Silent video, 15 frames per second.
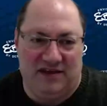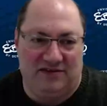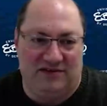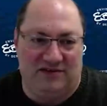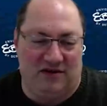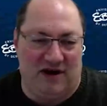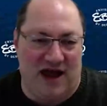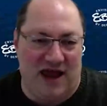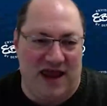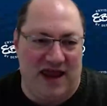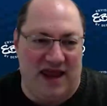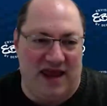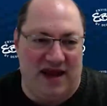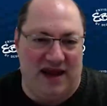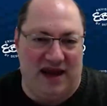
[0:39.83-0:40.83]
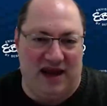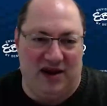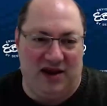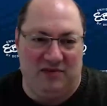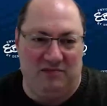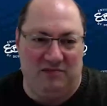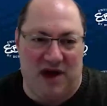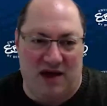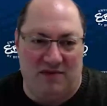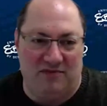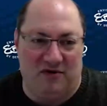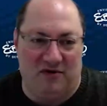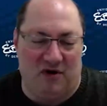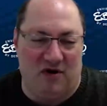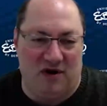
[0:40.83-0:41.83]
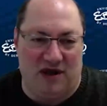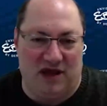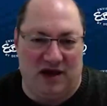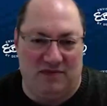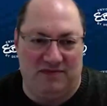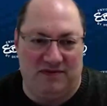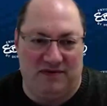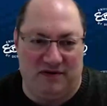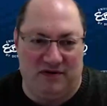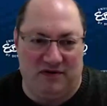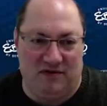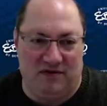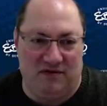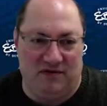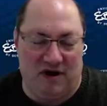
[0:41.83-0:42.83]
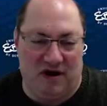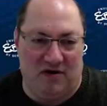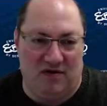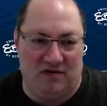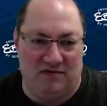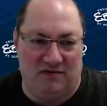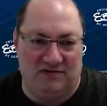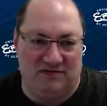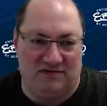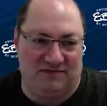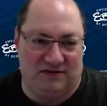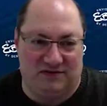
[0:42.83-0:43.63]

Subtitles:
So I had a mom growing up who owns,